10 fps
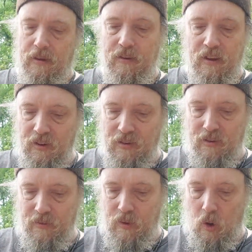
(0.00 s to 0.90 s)
this
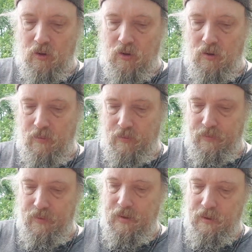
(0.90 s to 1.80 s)
is not,
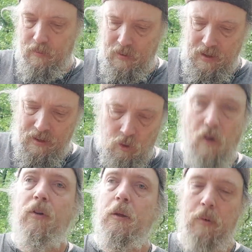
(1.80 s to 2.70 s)

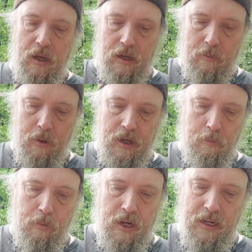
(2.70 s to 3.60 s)
traveling by
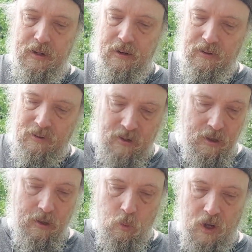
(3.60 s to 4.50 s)
plane is
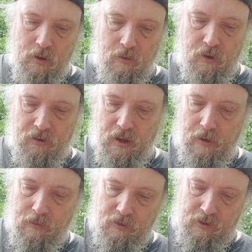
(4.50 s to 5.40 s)
still one of the
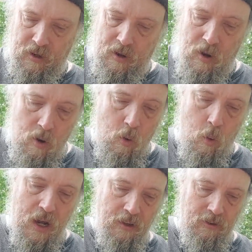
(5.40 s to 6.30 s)
safest
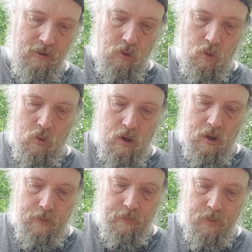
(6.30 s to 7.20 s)
ways
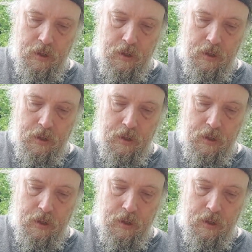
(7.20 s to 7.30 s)
to